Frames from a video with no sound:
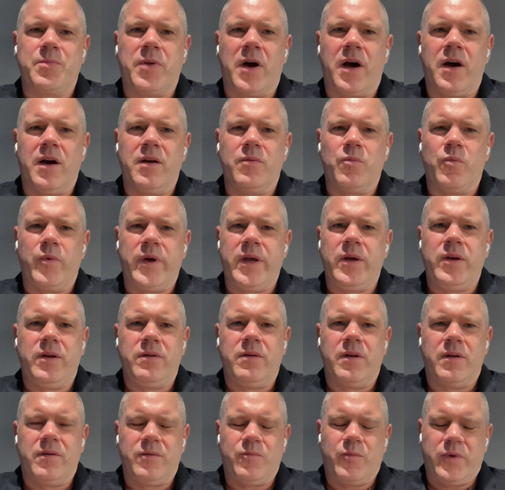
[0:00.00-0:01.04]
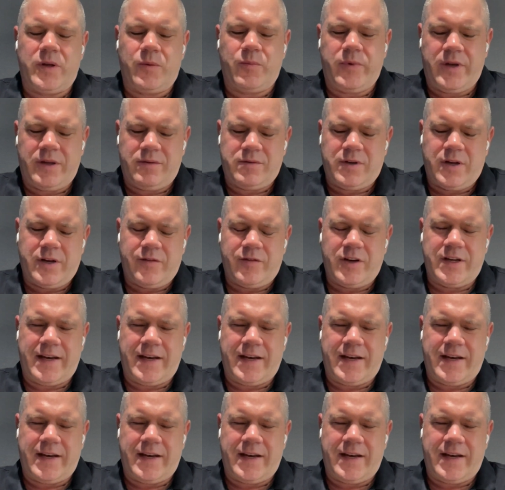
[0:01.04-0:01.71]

but we kind of